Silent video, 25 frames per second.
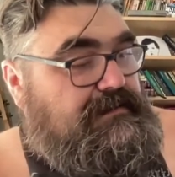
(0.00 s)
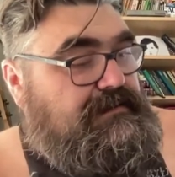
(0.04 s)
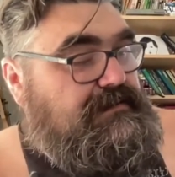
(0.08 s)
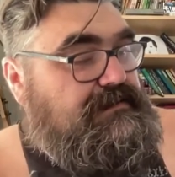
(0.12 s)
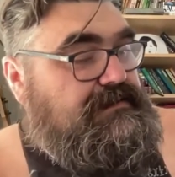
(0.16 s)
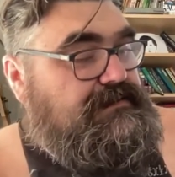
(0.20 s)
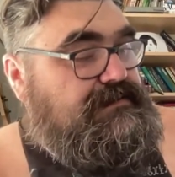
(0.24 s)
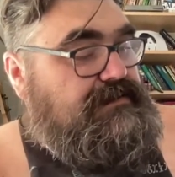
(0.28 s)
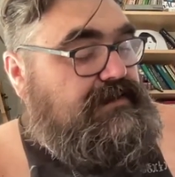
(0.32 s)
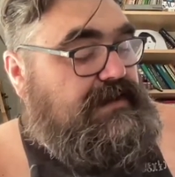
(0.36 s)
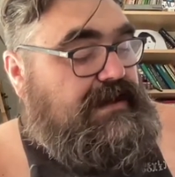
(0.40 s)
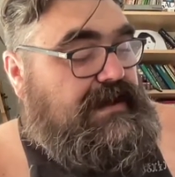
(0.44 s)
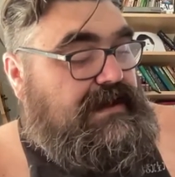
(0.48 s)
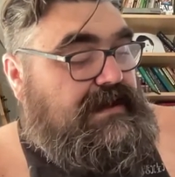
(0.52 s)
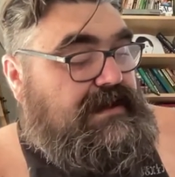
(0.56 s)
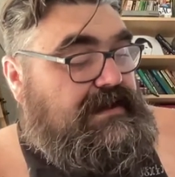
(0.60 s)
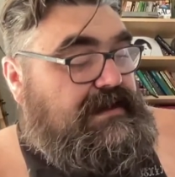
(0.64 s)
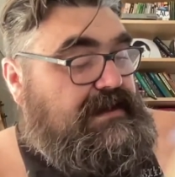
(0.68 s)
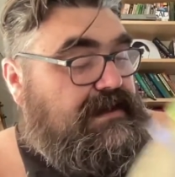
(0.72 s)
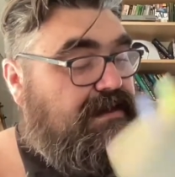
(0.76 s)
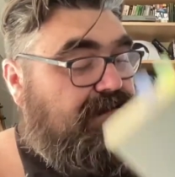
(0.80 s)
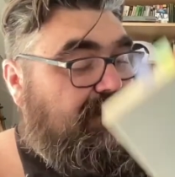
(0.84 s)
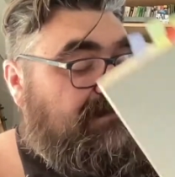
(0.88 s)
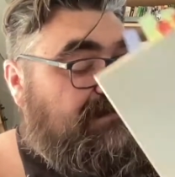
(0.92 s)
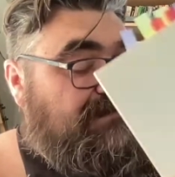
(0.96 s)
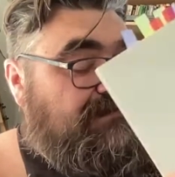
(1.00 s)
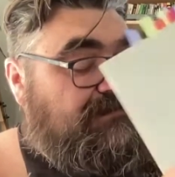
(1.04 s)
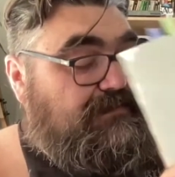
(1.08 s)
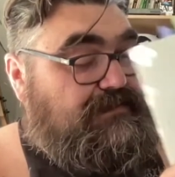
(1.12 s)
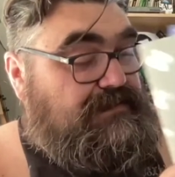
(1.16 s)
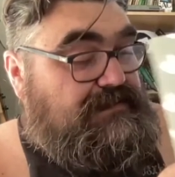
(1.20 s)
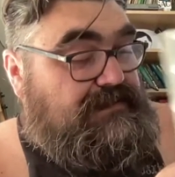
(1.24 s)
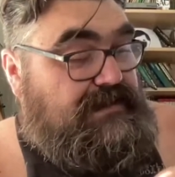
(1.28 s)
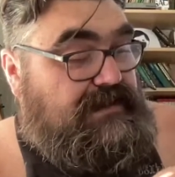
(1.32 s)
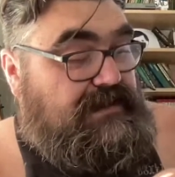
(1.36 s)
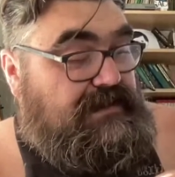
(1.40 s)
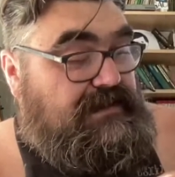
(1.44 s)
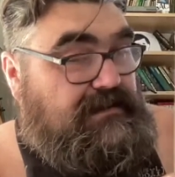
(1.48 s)
So yeah, again, this
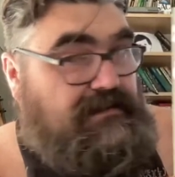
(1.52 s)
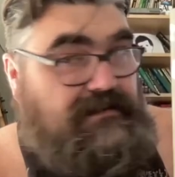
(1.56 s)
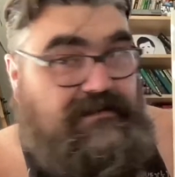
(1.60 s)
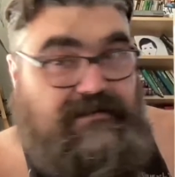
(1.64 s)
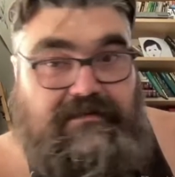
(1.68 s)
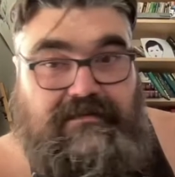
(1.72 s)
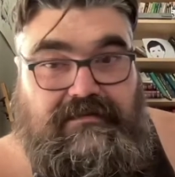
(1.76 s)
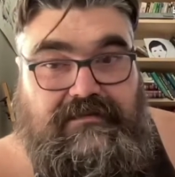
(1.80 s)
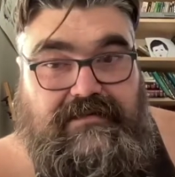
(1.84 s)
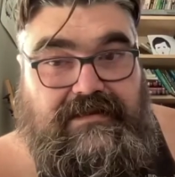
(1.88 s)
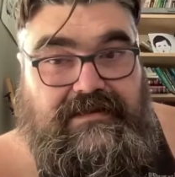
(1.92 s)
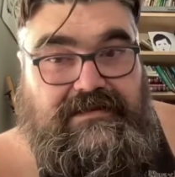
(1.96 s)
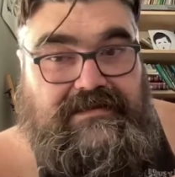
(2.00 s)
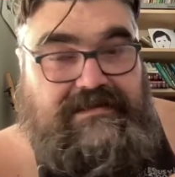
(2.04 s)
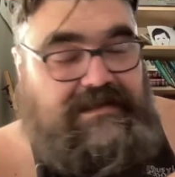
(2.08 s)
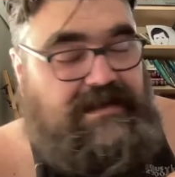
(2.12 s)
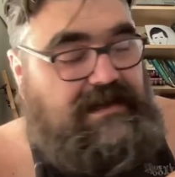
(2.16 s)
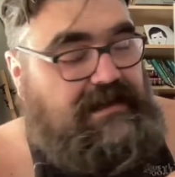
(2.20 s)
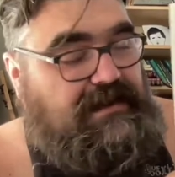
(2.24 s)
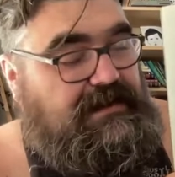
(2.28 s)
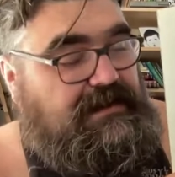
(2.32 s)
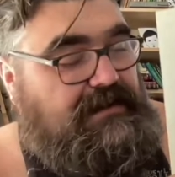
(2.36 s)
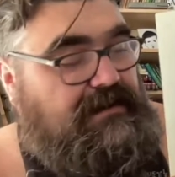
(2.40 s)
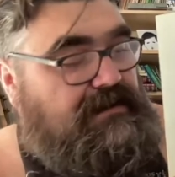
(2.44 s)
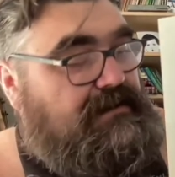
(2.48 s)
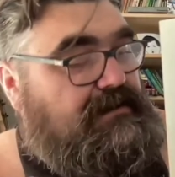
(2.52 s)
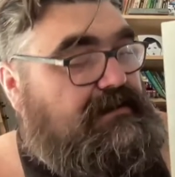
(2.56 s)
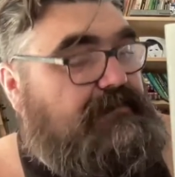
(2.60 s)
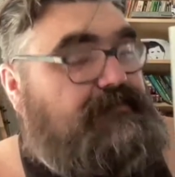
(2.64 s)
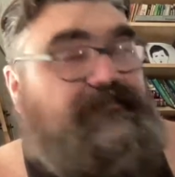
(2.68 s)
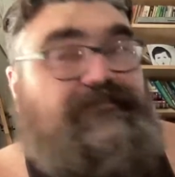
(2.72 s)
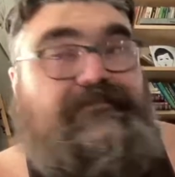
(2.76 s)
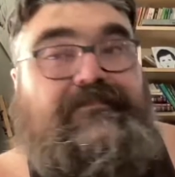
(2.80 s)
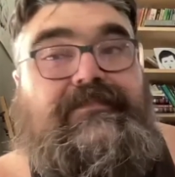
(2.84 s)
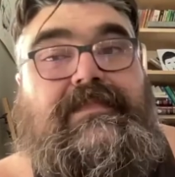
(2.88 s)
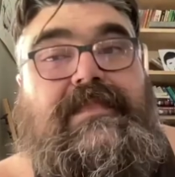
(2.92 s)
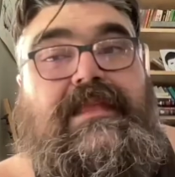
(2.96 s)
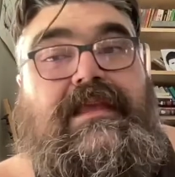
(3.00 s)
was in this guy here.
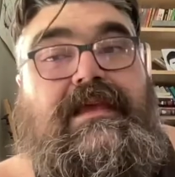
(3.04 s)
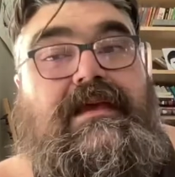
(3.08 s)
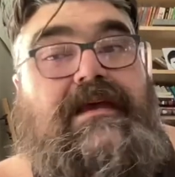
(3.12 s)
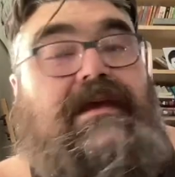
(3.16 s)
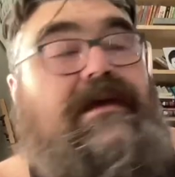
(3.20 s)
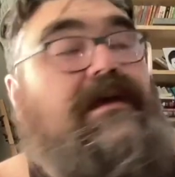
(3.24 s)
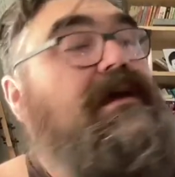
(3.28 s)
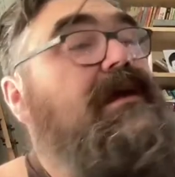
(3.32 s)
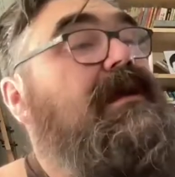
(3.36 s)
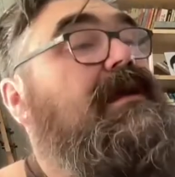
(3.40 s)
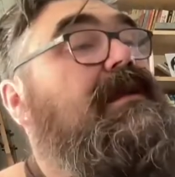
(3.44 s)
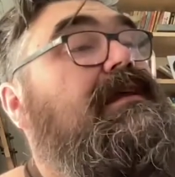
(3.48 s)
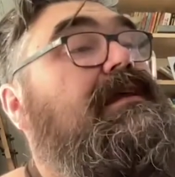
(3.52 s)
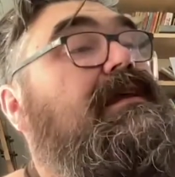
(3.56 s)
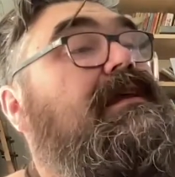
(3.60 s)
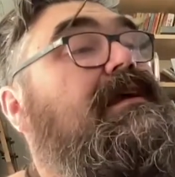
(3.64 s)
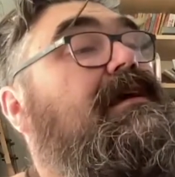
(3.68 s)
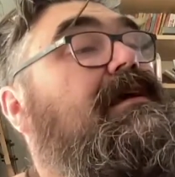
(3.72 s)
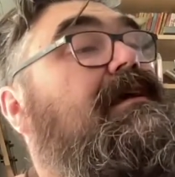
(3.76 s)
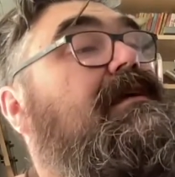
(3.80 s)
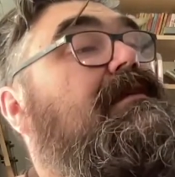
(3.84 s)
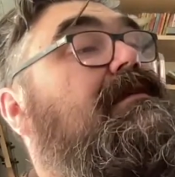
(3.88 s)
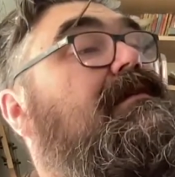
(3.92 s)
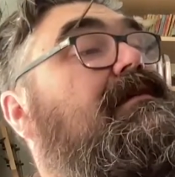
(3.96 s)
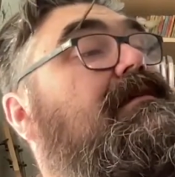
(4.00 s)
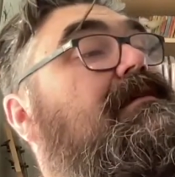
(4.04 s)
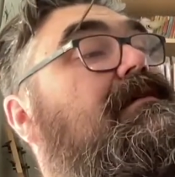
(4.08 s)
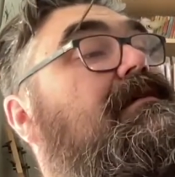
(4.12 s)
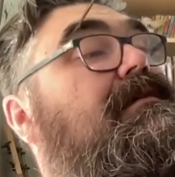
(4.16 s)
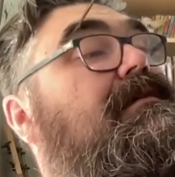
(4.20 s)
And again,